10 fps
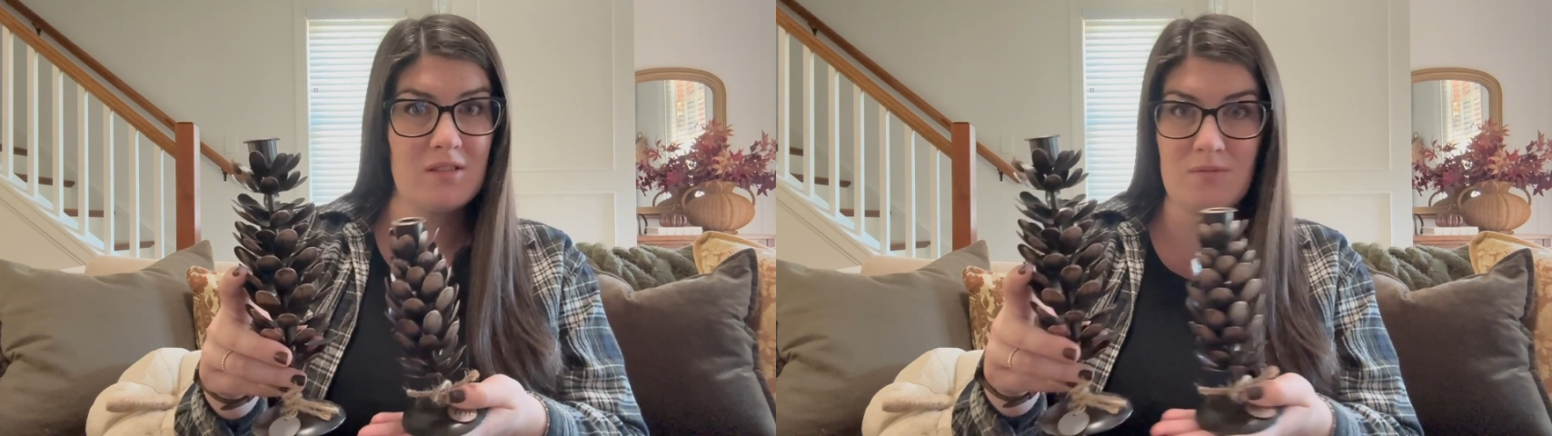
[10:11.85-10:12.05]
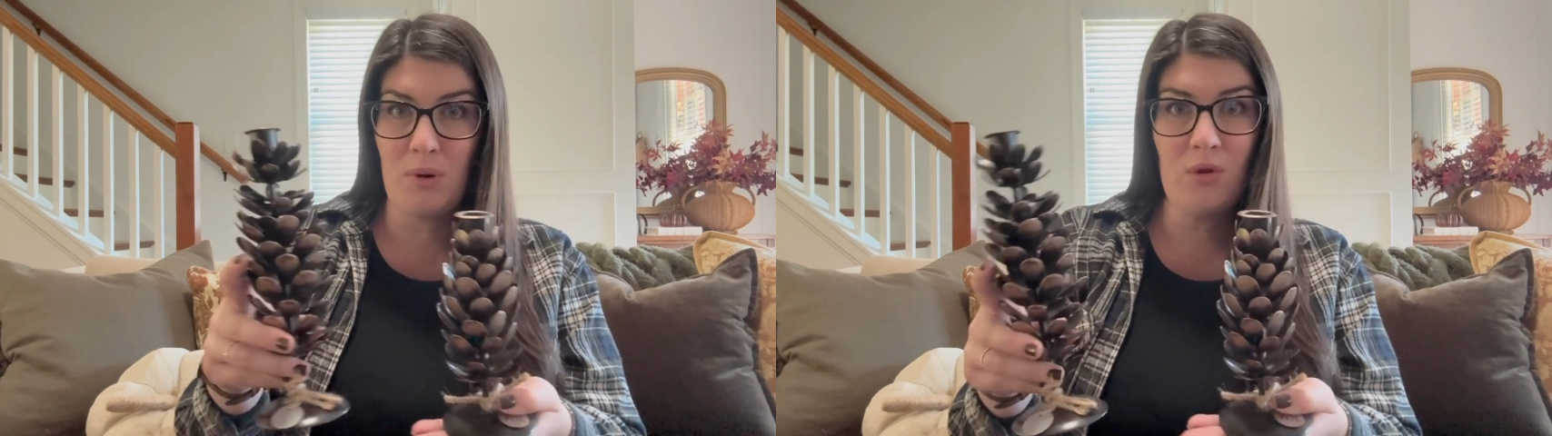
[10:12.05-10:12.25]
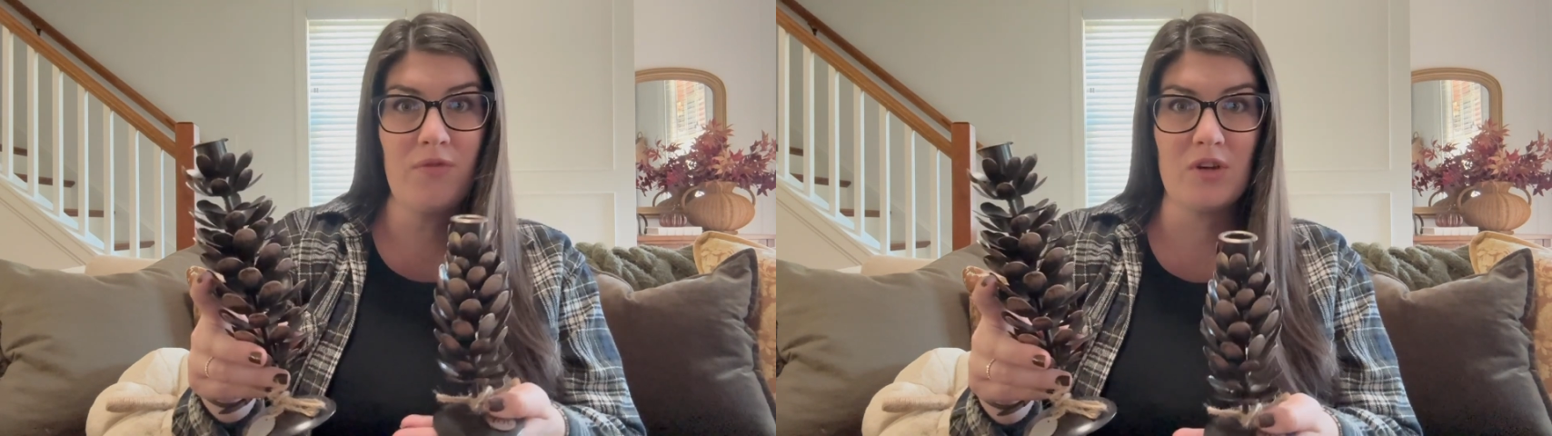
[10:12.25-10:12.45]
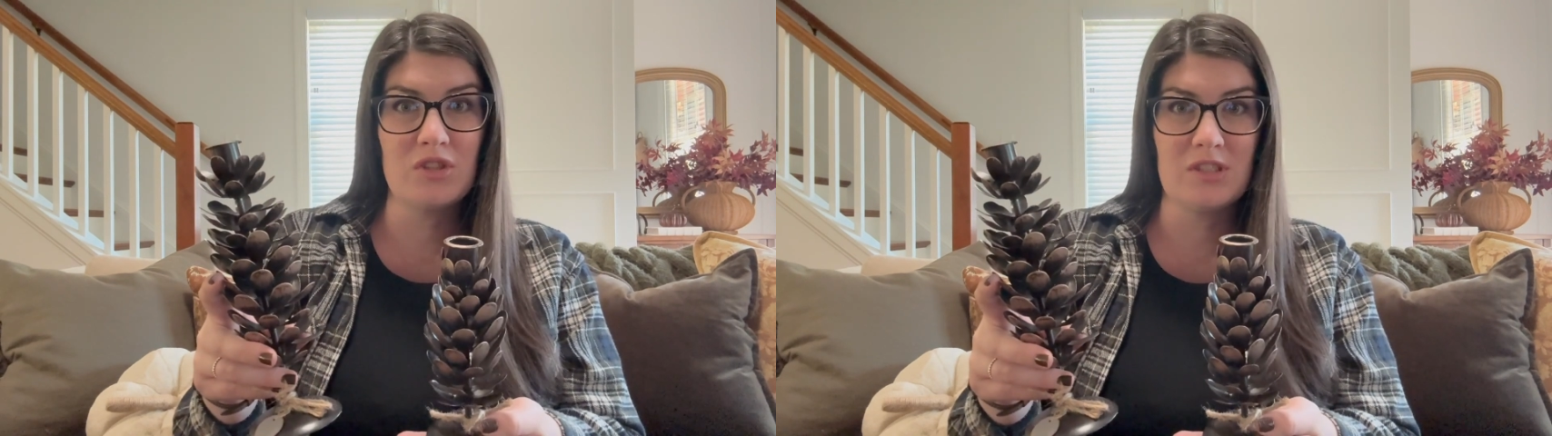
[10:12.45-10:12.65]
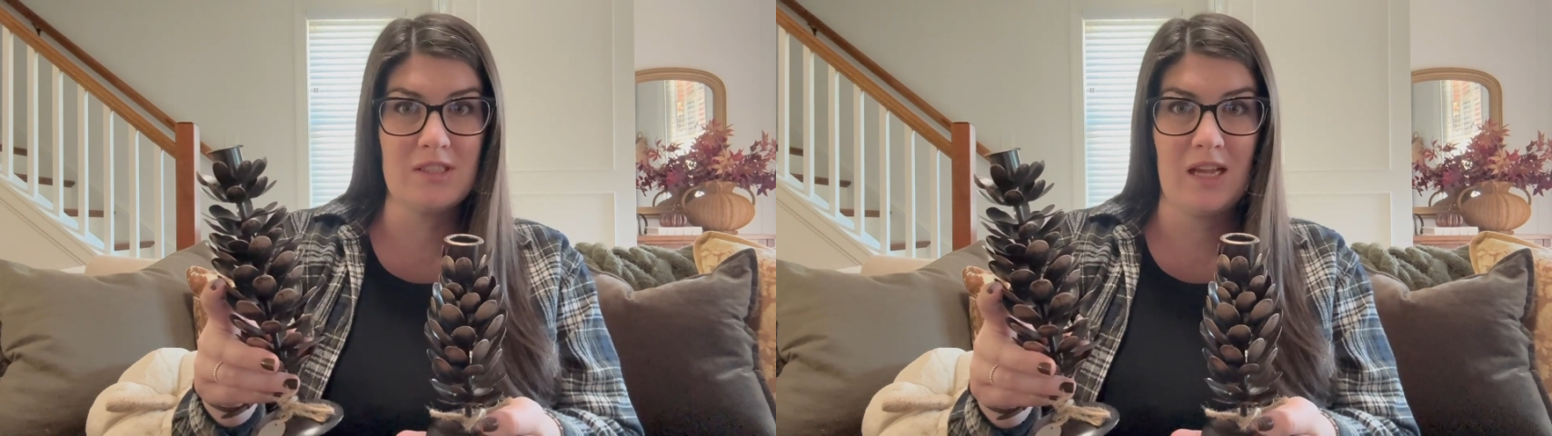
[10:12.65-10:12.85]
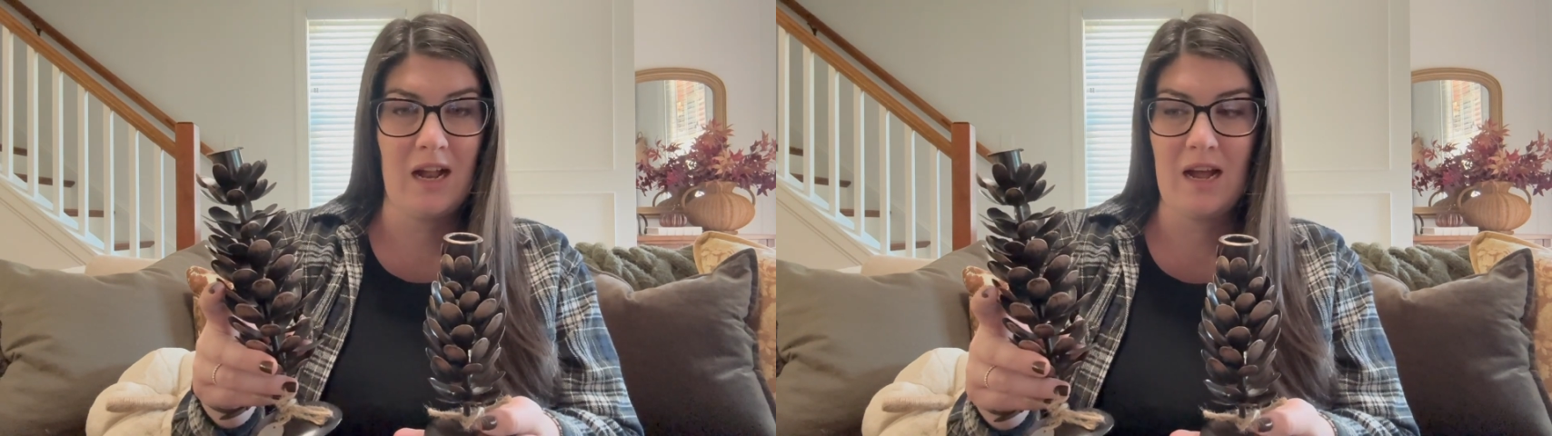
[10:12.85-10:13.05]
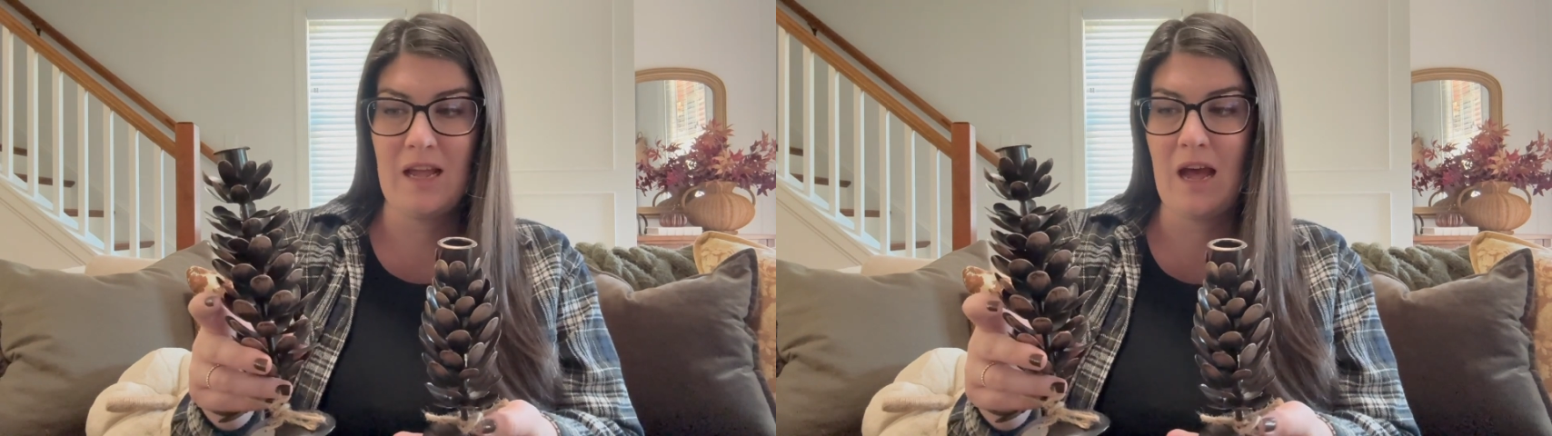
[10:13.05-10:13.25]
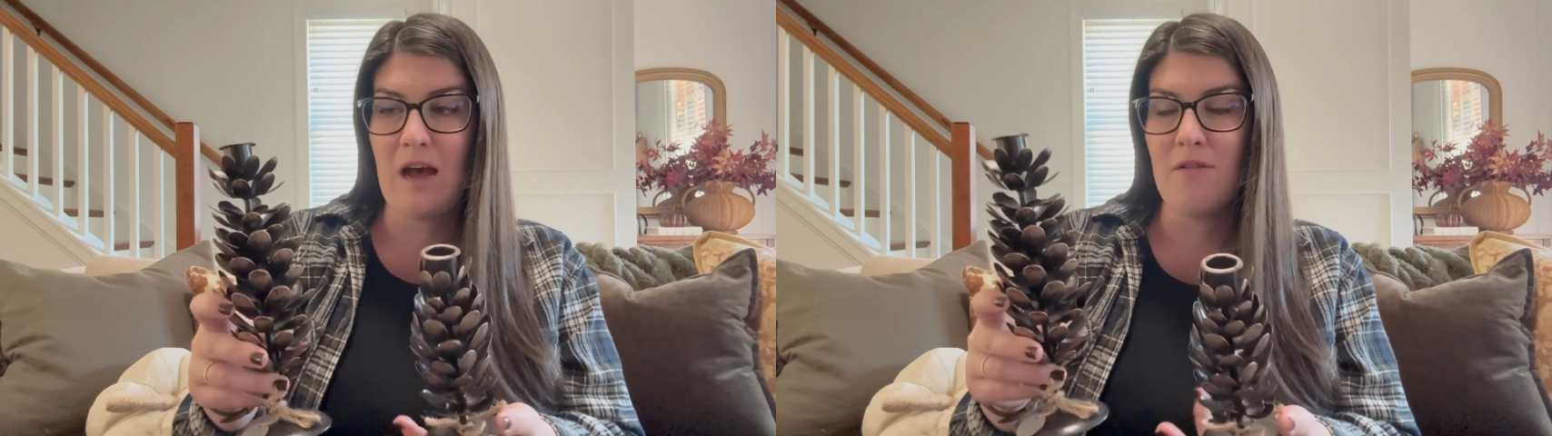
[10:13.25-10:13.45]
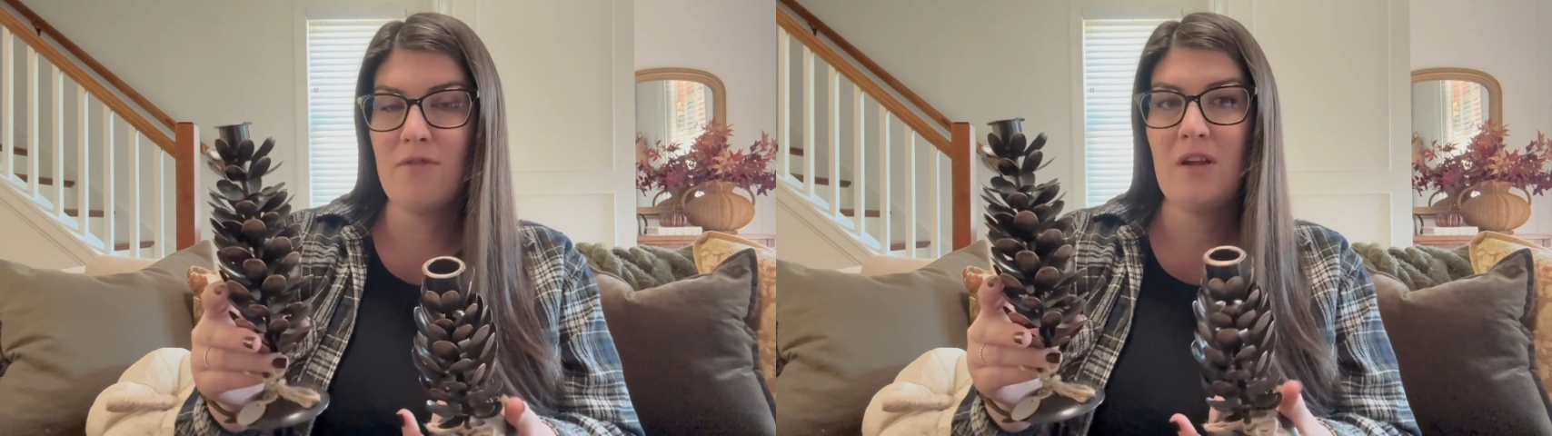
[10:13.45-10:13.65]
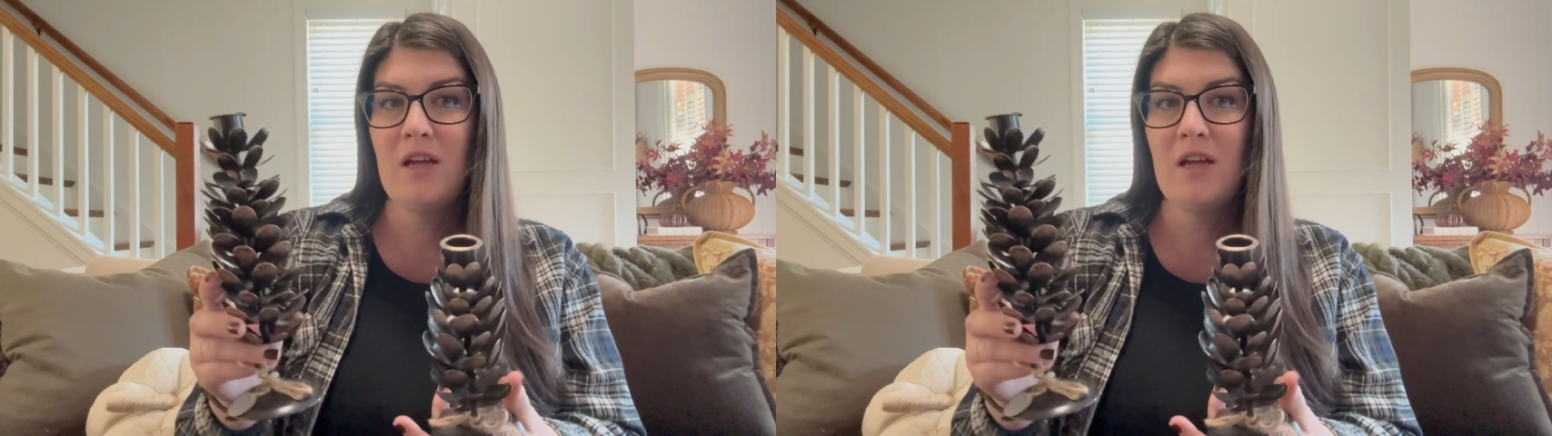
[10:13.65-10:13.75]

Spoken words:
both versions that I have,